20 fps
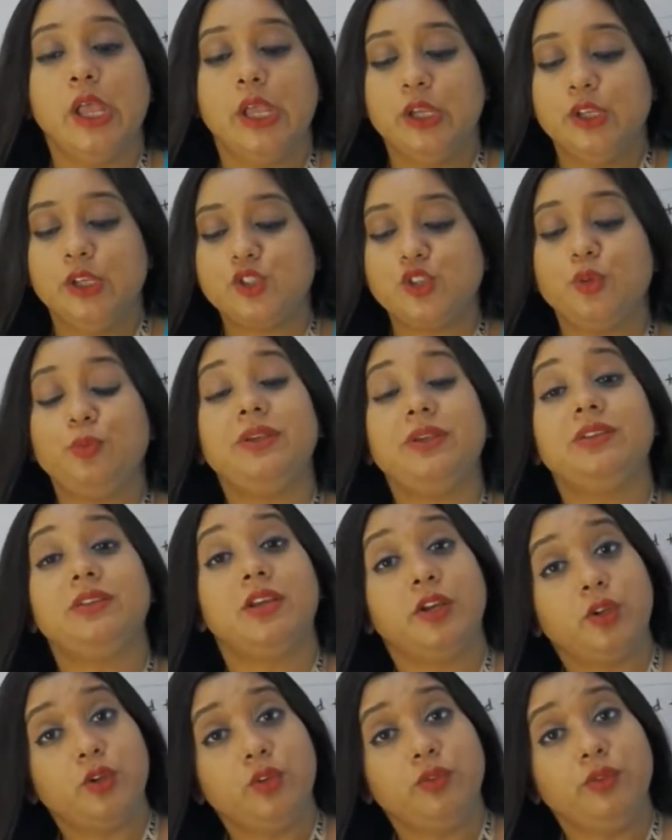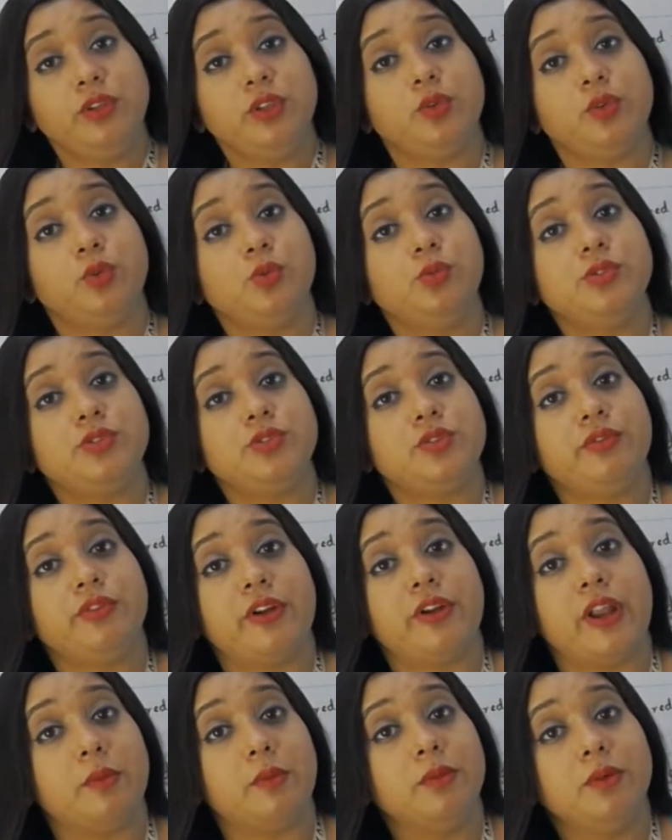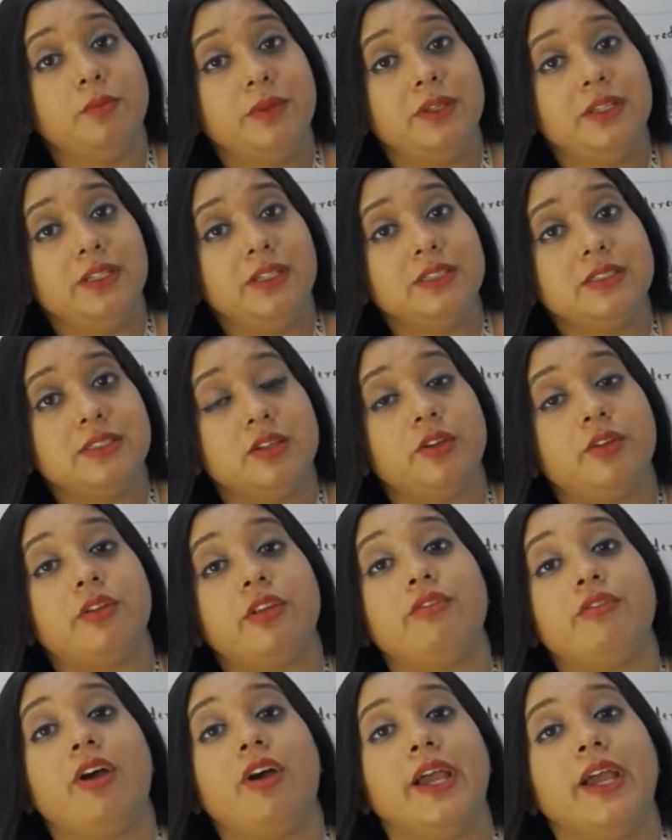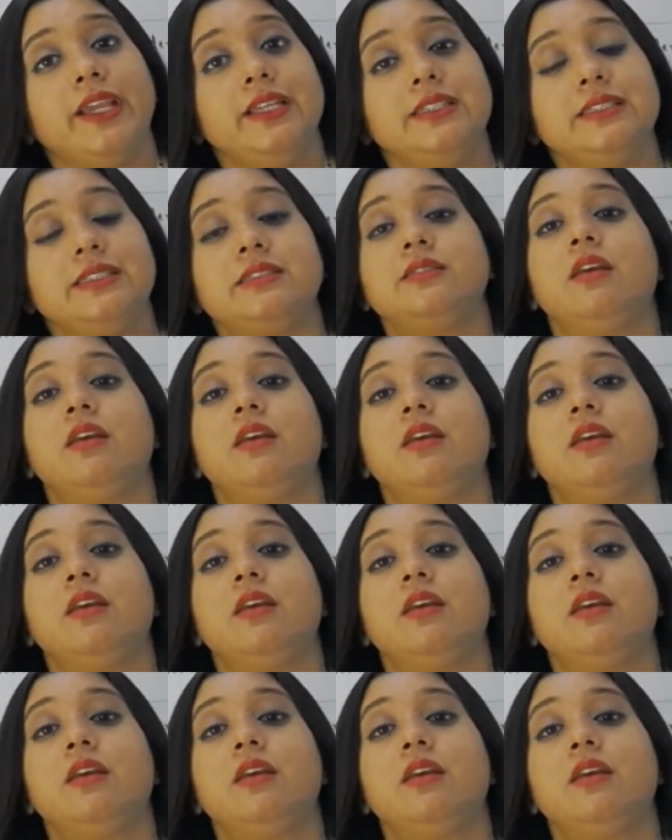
So be thorough with the rules of grammar, please. Revise